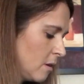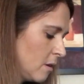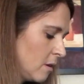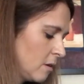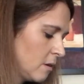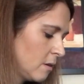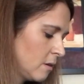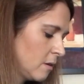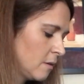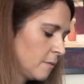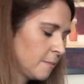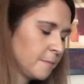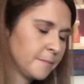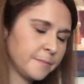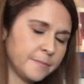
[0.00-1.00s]

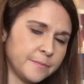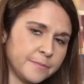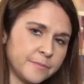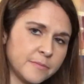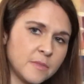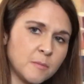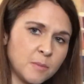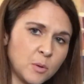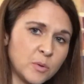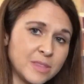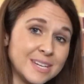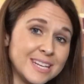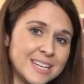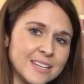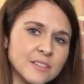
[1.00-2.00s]
but with
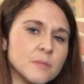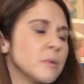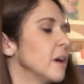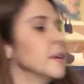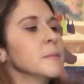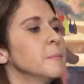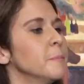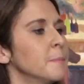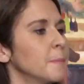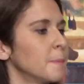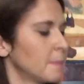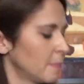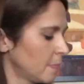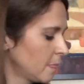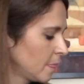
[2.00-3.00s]
an E on the bottom.
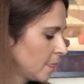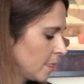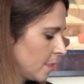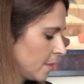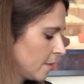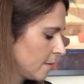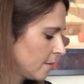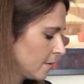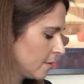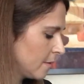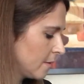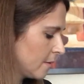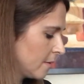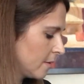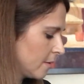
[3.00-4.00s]

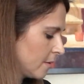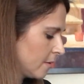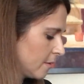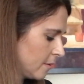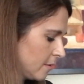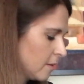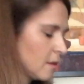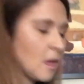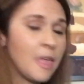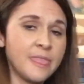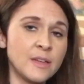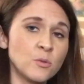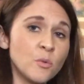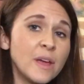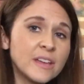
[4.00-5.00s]
And
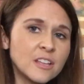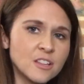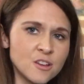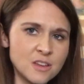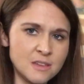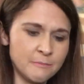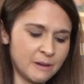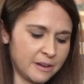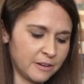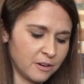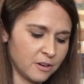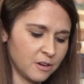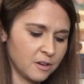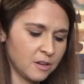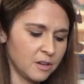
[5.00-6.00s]
then regular E
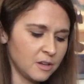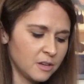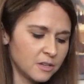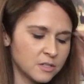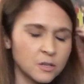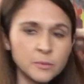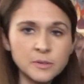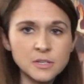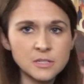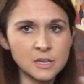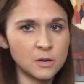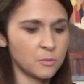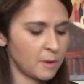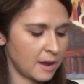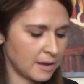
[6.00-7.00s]
minor. So we're just
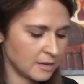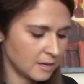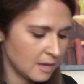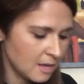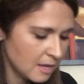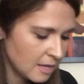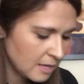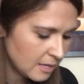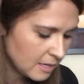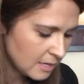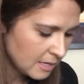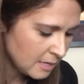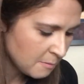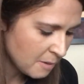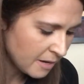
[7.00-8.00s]
gonna write
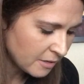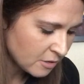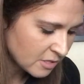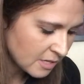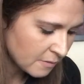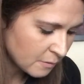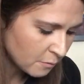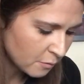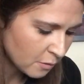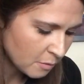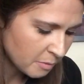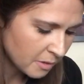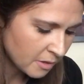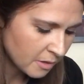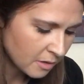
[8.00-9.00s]
E minor 7 for a
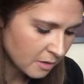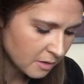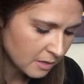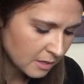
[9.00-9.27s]
bar,